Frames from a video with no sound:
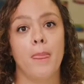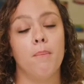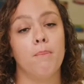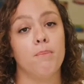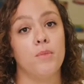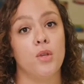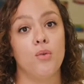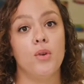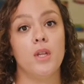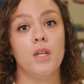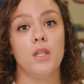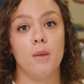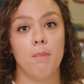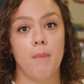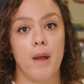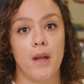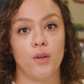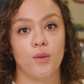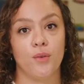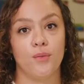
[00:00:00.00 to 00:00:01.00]
Muting the
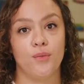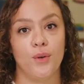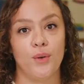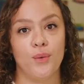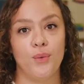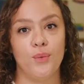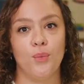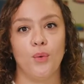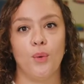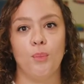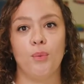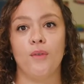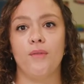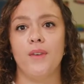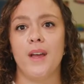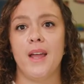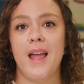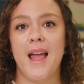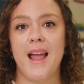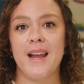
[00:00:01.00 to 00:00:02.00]
microphone will
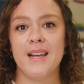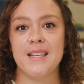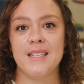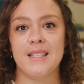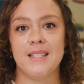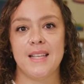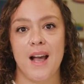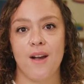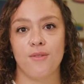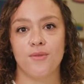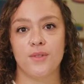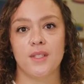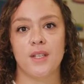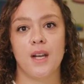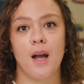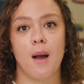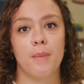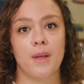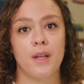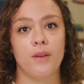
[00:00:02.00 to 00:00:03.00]
prevent any sounds
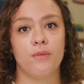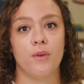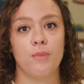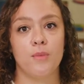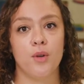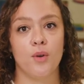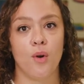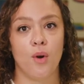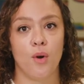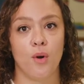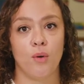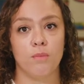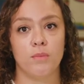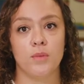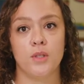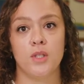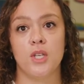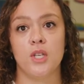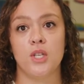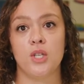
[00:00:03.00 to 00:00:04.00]
coming from your home
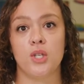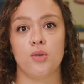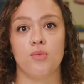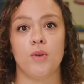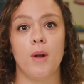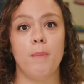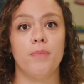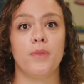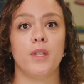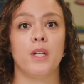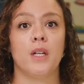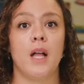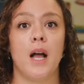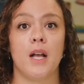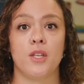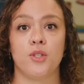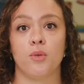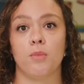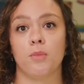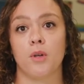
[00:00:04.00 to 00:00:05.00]
to disrupt the
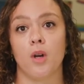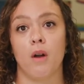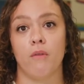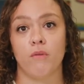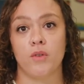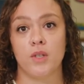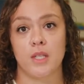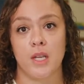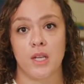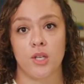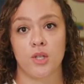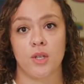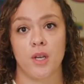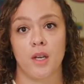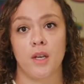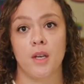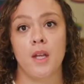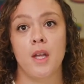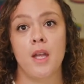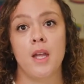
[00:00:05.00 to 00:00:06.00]
classroom
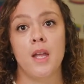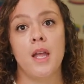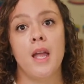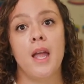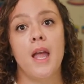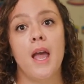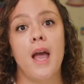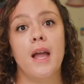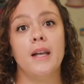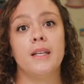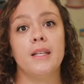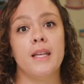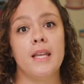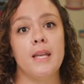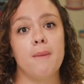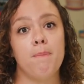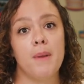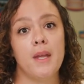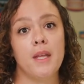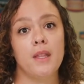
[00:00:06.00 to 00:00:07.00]
conversation, and
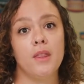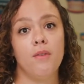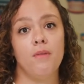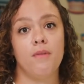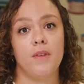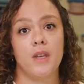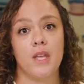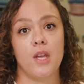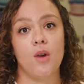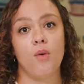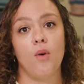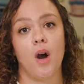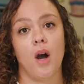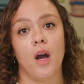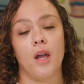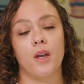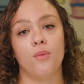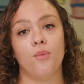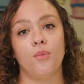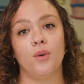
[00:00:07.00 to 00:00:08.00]
keeping the video
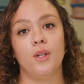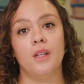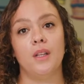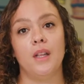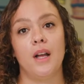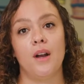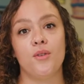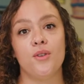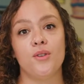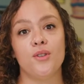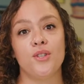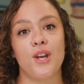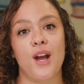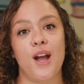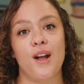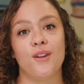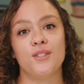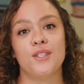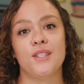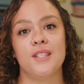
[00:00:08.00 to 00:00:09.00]
on will allow your
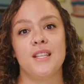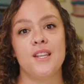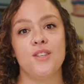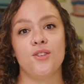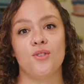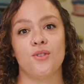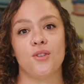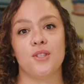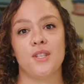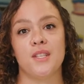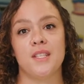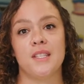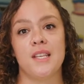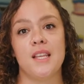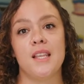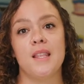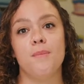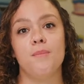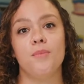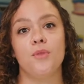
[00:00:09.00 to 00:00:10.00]
child's teacher to
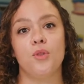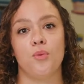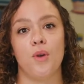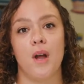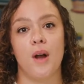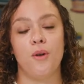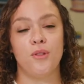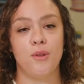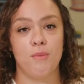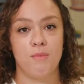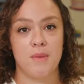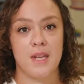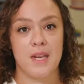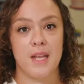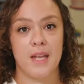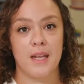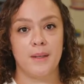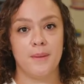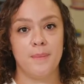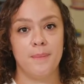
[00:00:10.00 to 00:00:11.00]
see them throughout the
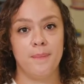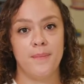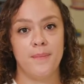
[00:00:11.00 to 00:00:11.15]
meeting.